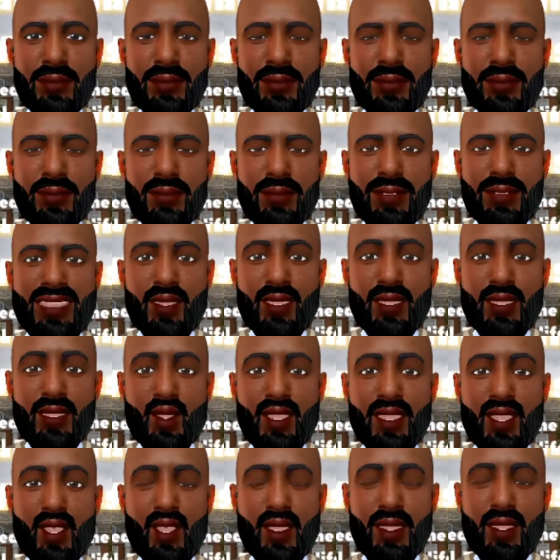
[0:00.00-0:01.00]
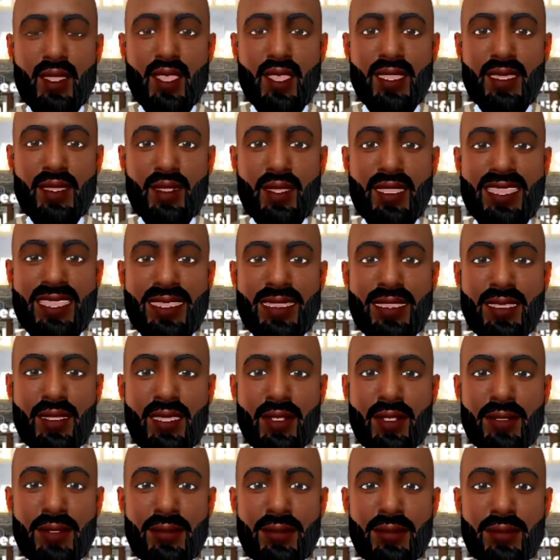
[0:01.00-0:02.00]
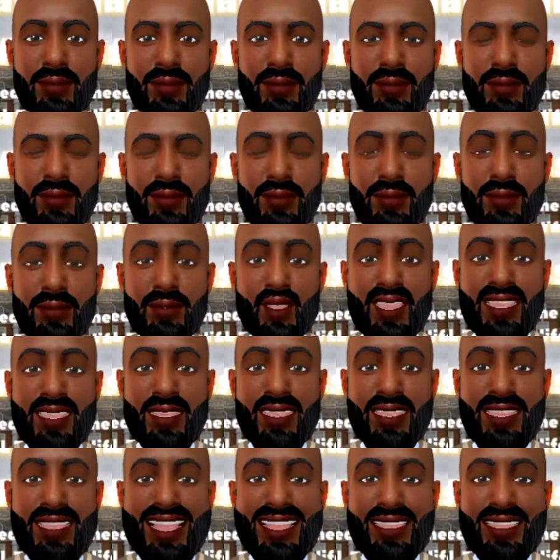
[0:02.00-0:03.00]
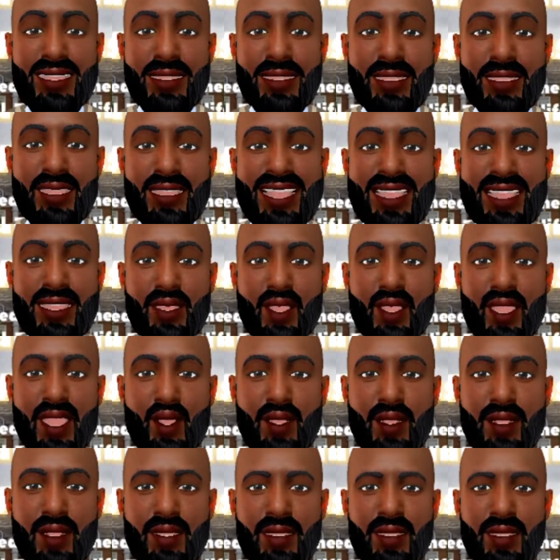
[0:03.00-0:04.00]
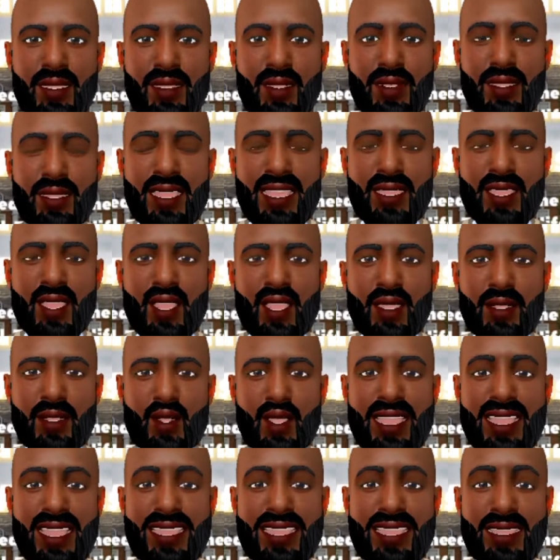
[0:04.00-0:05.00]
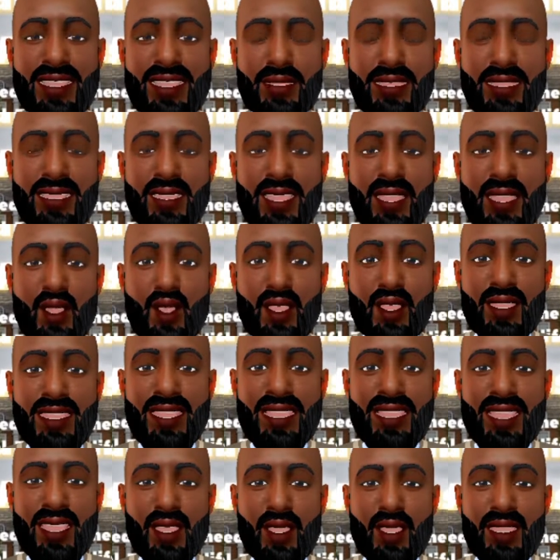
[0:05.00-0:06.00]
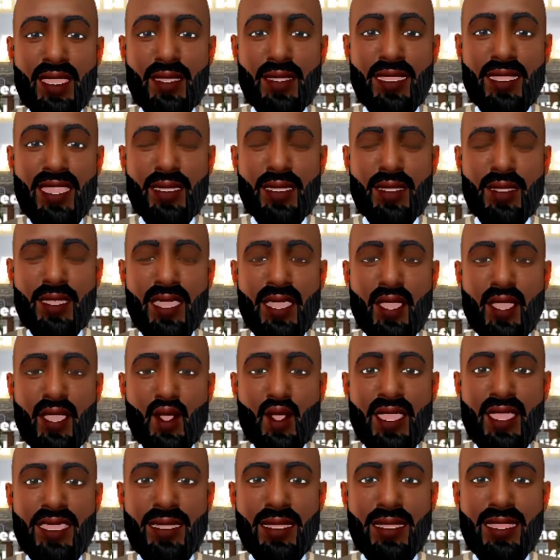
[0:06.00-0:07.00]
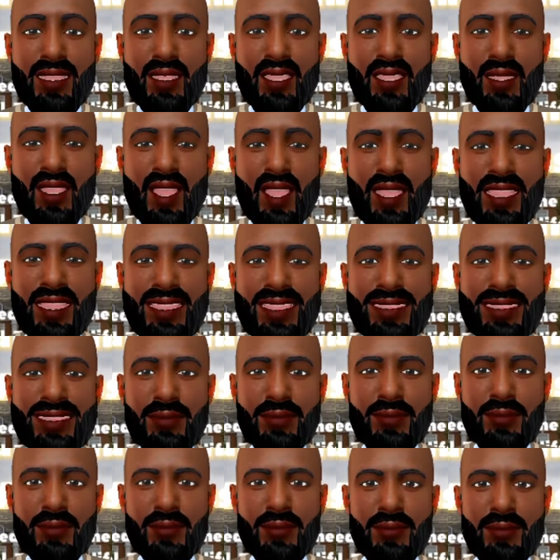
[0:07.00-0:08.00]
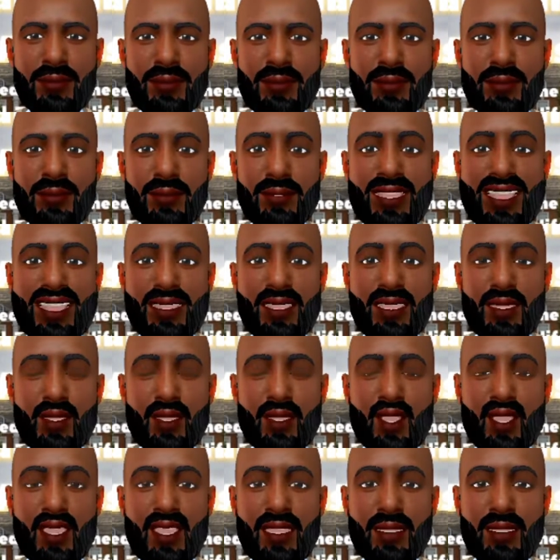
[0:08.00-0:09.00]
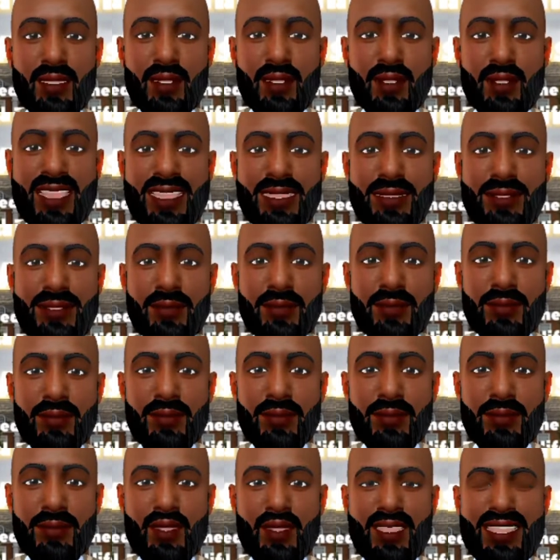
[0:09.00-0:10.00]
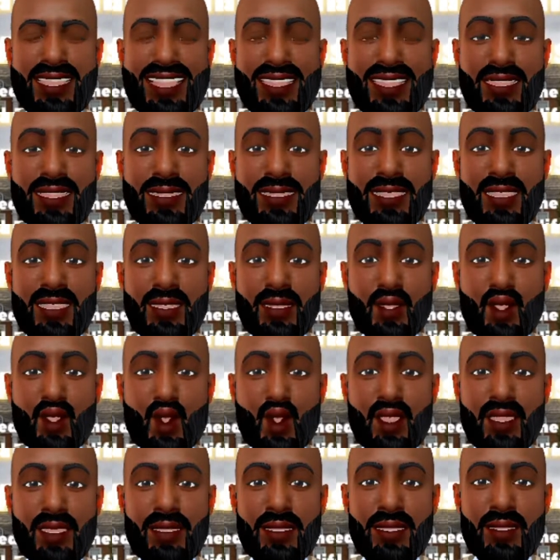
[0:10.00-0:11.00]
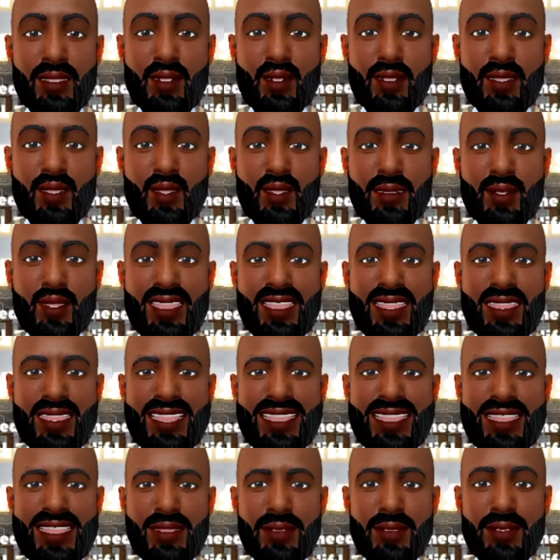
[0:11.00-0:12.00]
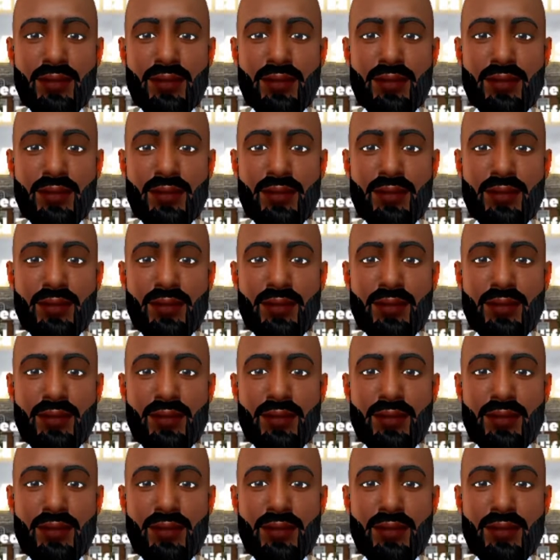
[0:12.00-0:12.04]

a spin-off procedure, but an entity can accomplish a spin-off by using only the concepts already described. In the first step, the entity forms a subsidiary,